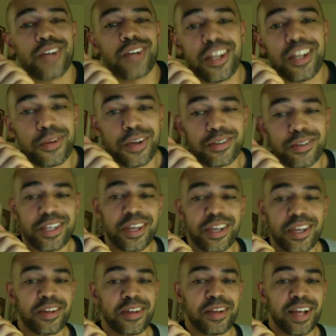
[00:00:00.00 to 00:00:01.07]
I do go
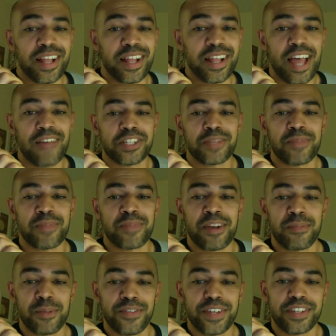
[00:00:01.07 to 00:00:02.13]
see a lavish amount of
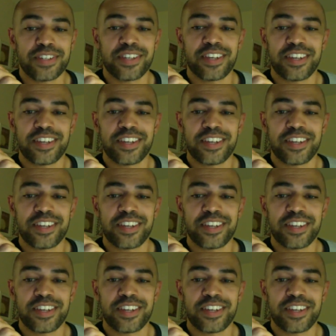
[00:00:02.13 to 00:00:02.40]
movies.